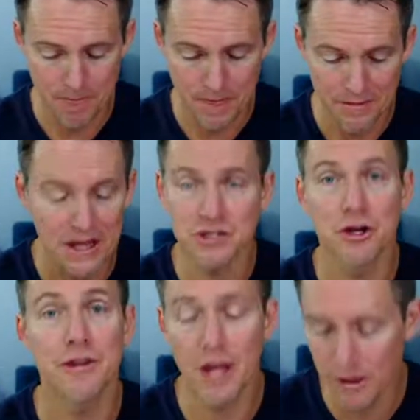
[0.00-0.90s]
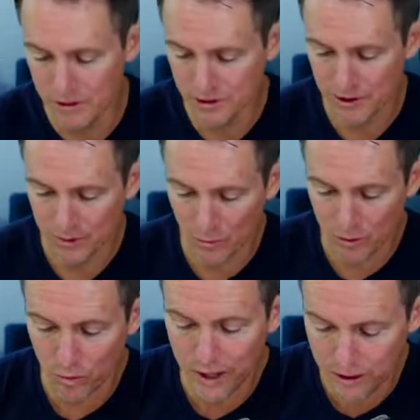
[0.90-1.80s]
That's not the only thing.
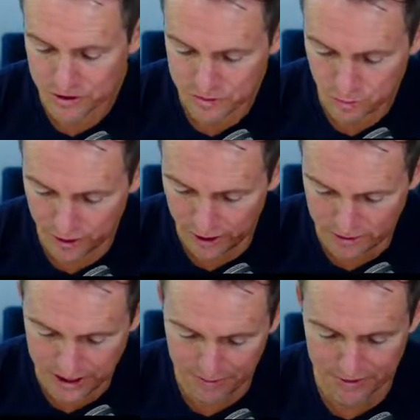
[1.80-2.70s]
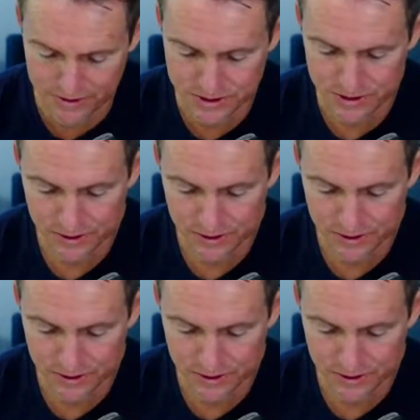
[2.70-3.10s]
What else happens?